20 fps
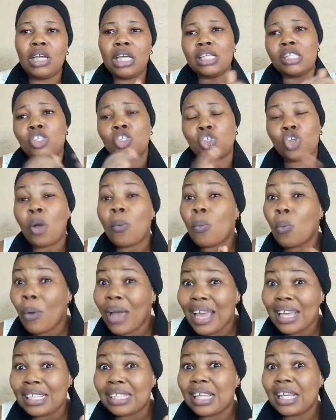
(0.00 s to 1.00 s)
in some
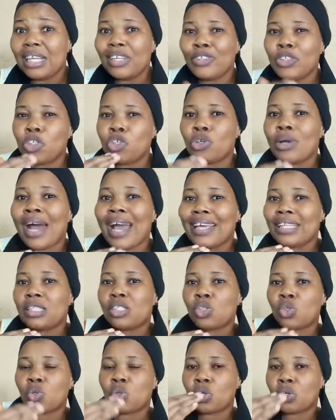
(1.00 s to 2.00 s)
way,
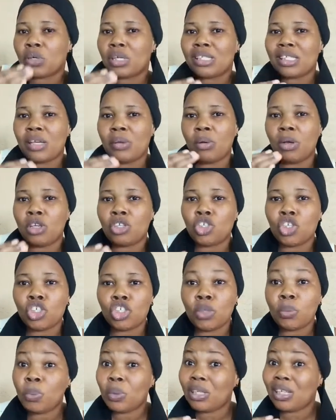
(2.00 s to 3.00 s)
tried to create a
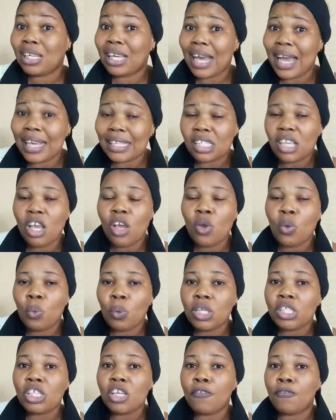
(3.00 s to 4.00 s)
relationship with the guys,
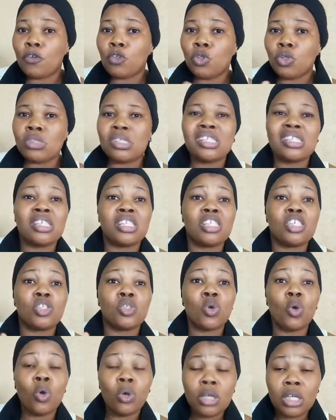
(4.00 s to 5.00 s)
which, if you notice, it
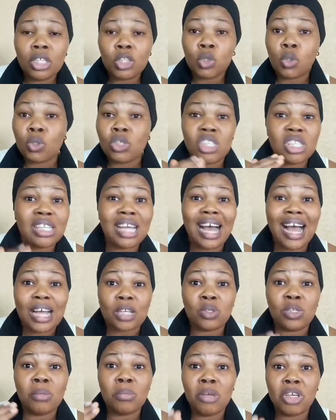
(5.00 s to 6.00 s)
is only Tochi that
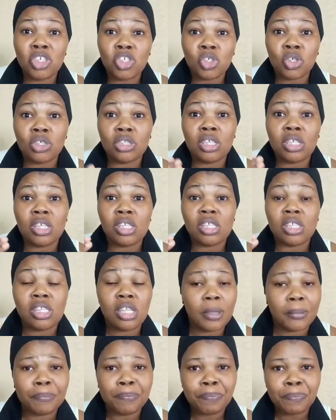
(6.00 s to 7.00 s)
actually mentioned his
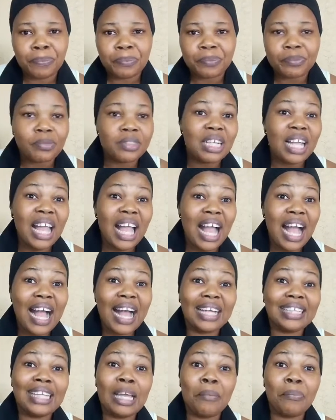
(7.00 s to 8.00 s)
name.
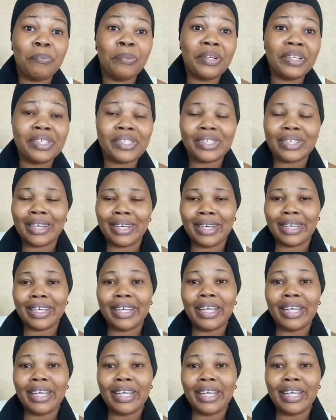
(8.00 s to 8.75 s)
And then Praise,